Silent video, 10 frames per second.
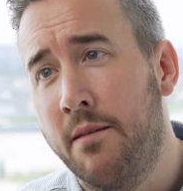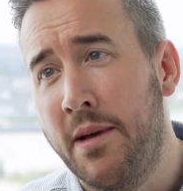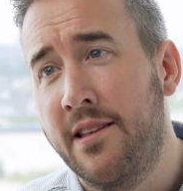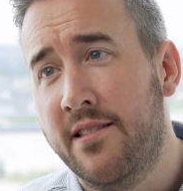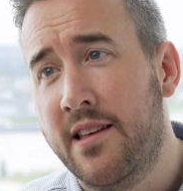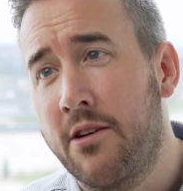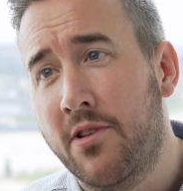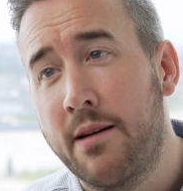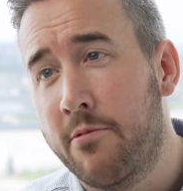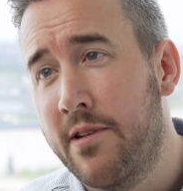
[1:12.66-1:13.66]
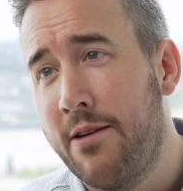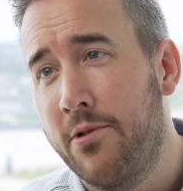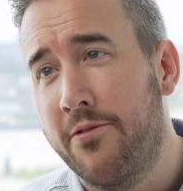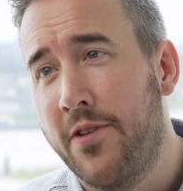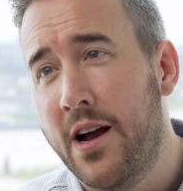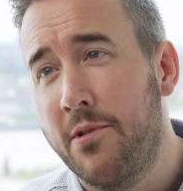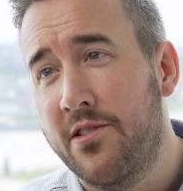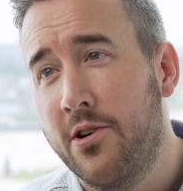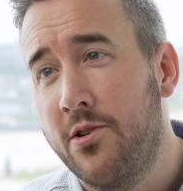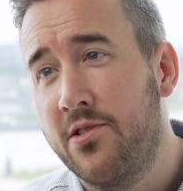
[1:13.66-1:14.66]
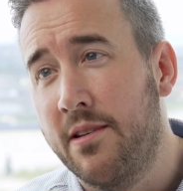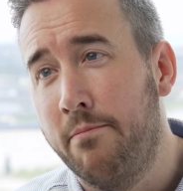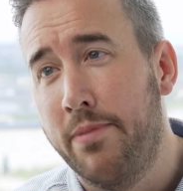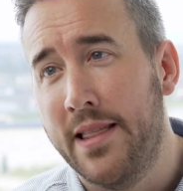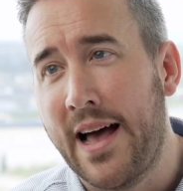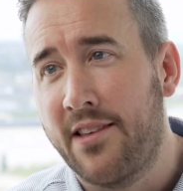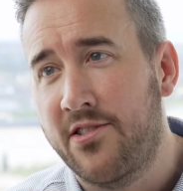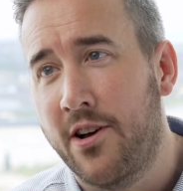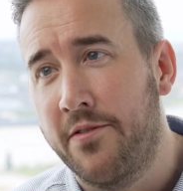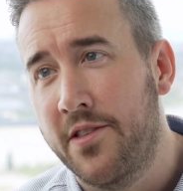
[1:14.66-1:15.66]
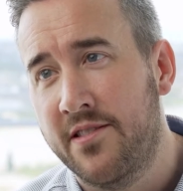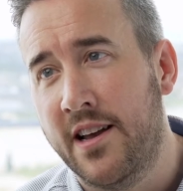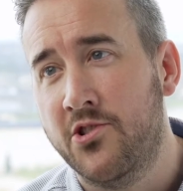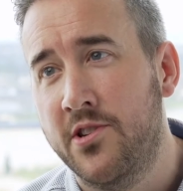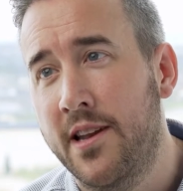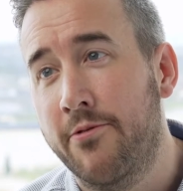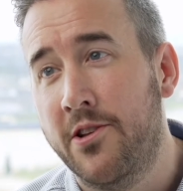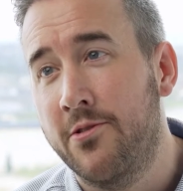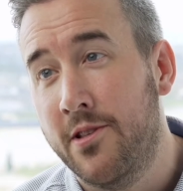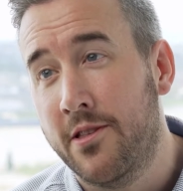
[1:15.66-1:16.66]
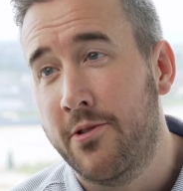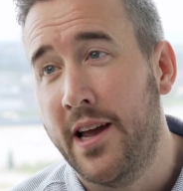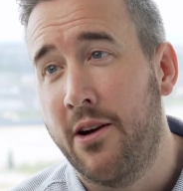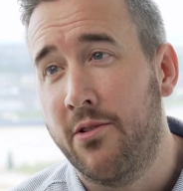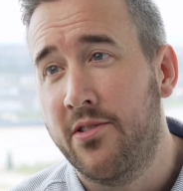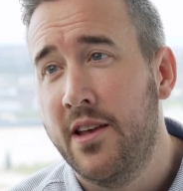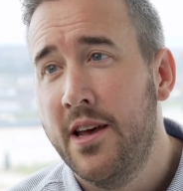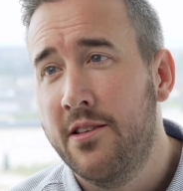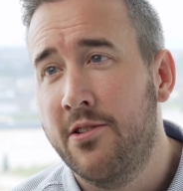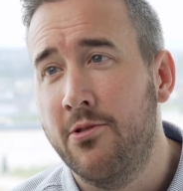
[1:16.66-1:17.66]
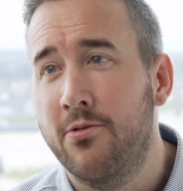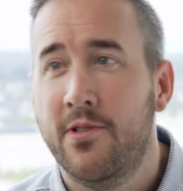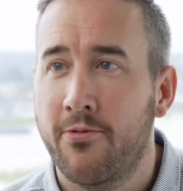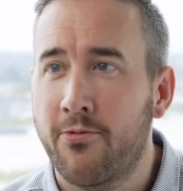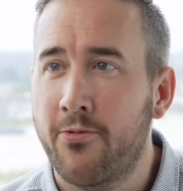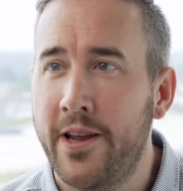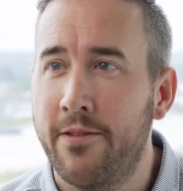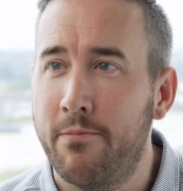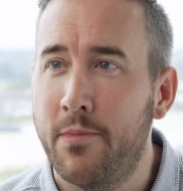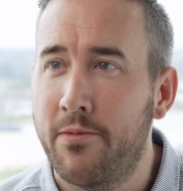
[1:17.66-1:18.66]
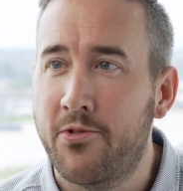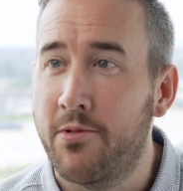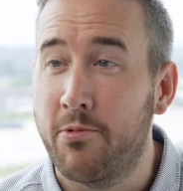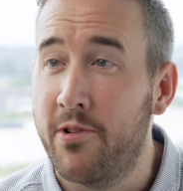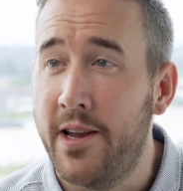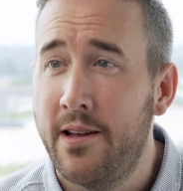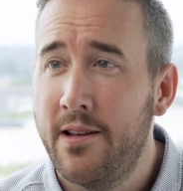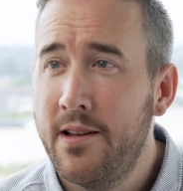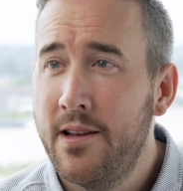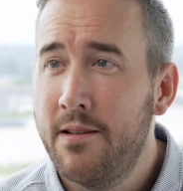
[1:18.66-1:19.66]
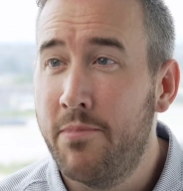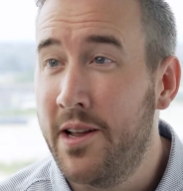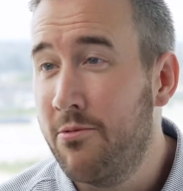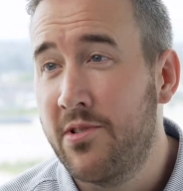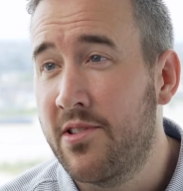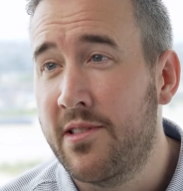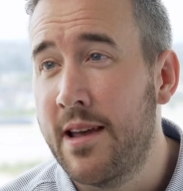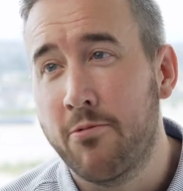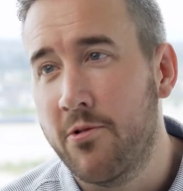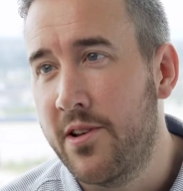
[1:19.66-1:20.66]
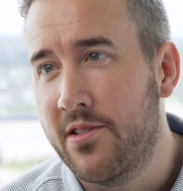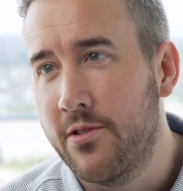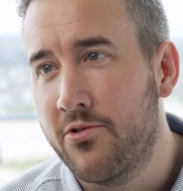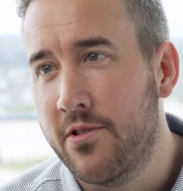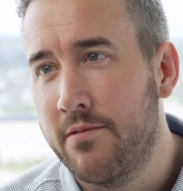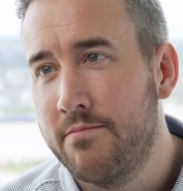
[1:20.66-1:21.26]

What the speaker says: A maintenance guy would come around with a fireman's hose and blast off the suction every 2 to 3 hours to free them of debris. But it was a temporary solution.